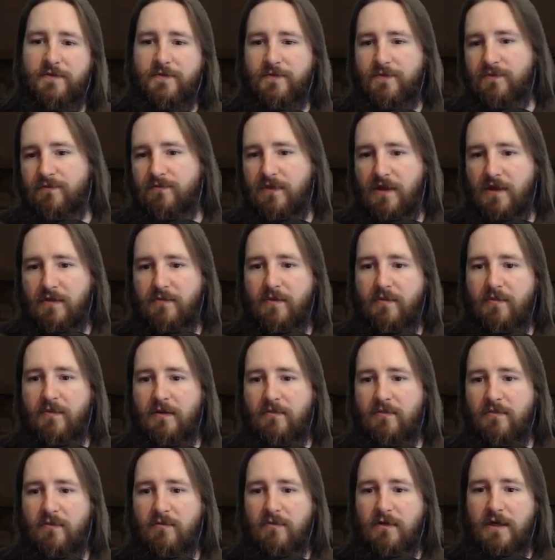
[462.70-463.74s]
blah, blah, blah,
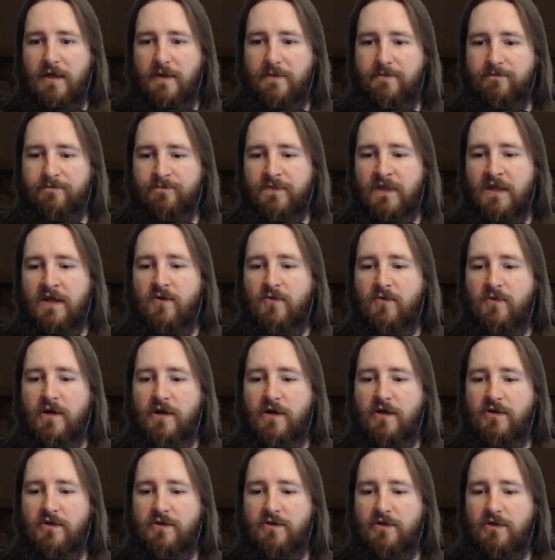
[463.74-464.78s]
blah, blah.
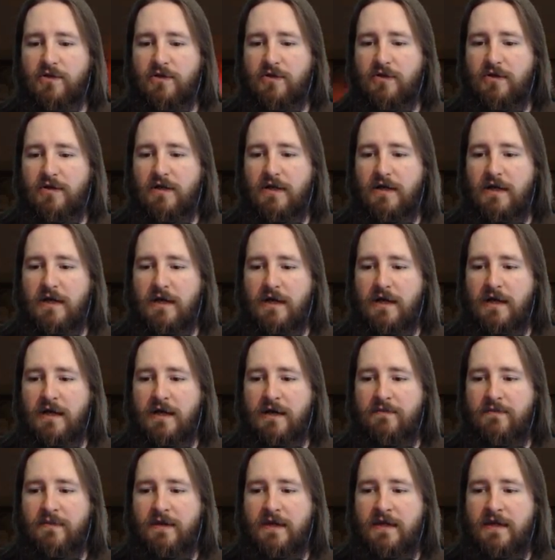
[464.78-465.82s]
Well, I
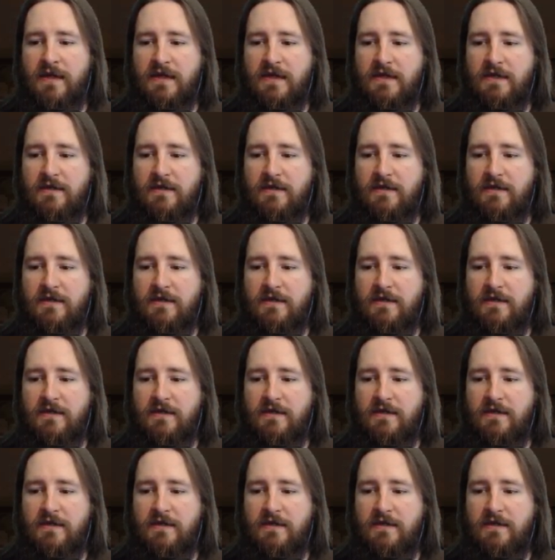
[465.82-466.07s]
may, you